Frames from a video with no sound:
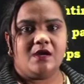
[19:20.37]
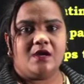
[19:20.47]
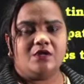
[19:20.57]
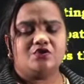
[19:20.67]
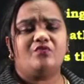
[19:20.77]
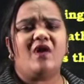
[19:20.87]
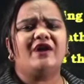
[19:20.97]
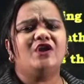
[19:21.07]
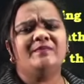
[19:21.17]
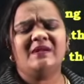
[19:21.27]
So what
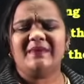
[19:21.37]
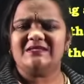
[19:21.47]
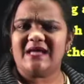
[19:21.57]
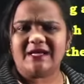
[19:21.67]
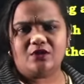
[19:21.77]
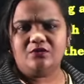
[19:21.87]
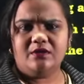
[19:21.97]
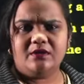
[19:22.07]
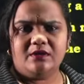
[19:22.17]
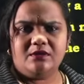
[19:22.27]
do you mean by circuit?
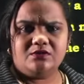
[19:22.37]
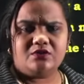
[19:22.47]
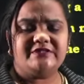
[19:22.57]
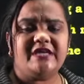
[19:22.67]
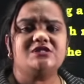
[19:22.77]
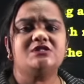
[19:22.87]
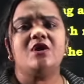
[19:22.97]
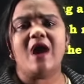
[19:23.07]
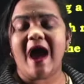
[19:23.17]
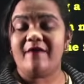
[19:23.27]
So just
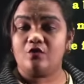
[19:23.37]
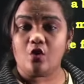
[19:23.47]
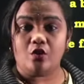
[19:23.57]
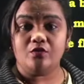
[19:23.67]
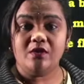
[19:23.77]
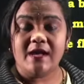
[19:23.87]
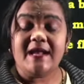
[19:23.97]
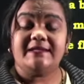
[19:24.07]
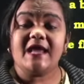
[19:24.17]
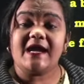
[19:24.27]
now I have told you
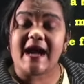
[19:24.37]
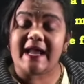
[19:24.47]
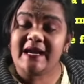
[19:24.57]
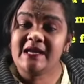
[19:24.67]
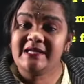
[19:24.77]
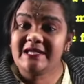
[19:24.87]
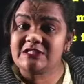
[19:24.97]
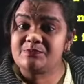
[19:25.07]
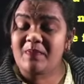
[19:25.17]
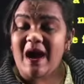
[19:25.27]
the current
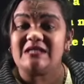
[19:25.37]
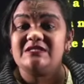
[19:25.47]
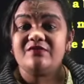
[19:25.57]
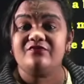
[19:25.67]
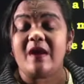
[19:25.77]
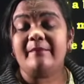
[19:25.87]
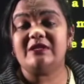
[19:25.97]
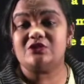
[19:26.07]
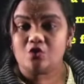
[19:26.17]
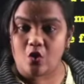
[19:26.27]
is passing from a
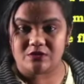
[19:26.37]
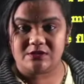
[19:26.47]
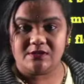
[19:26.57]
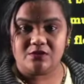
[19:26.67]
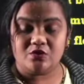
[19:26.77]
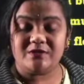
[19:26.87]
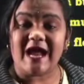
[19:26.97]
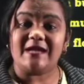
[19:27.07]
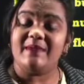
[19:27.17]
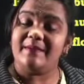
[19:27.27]
source. So
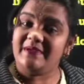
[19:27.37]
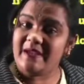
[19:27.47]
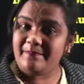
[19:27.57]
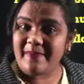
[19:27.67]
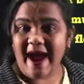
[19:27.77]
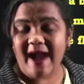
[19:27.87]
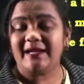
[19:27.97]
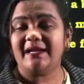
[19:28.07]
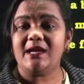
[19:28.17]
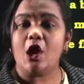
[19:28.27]
that may be a
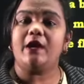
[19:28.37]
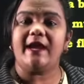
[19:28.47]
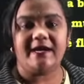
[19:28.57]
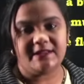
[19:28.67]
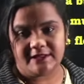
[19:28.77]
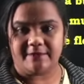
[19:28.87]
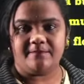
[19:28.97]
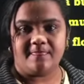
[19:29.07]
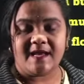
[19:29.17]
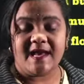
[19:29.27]
battery or anything.
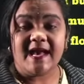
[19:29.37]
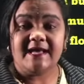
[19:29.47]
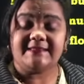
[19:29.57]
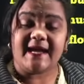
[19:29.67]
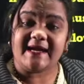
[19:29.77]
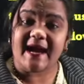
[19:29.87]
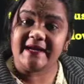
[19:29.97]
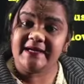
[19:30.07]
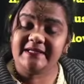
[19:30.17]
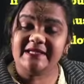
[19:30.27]
The
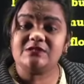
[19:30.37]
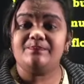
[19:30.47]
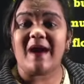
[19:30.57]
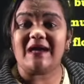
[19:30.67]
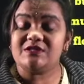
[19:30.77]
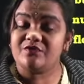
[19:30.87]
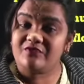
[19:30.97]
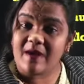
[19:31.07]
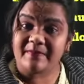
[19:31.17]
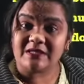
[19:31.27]
current is passing
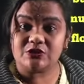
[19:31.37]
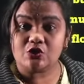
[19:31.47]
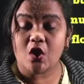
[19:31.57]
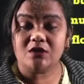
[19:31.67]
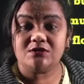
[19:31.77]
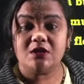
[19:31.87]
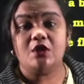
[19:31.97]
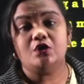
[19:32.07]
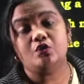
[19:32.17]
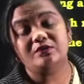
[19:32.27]
from a source
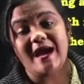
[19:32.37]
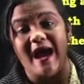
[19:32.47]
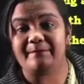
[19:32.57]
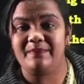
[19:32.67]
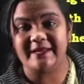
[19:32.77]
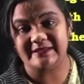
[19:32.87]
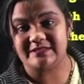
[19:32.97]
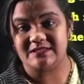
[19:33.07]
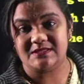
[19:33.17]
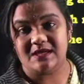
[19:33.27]
to the
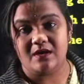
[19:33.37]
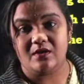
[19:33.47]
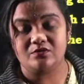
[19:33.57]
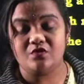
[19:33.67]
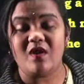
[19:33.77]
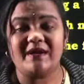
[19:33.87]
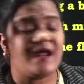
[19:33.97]
appliances. So what are